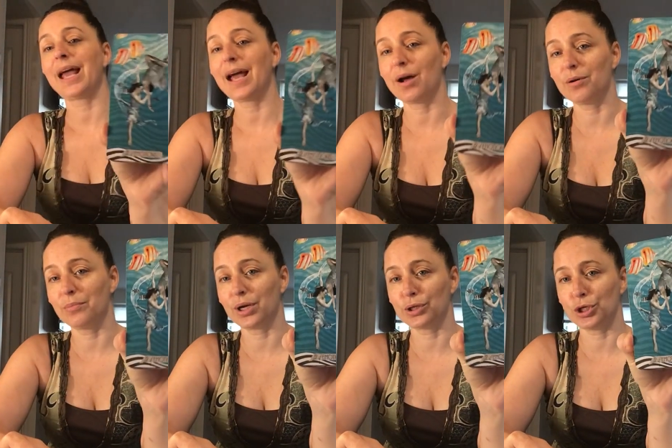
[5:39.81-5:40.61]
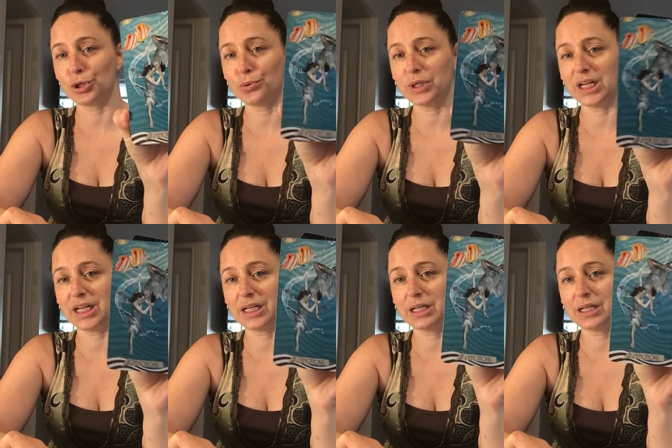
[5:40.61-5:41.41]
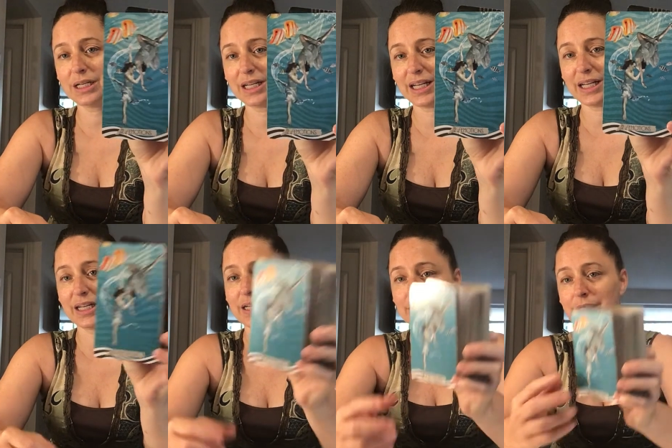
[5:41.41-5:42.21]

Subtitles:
how to bring the union in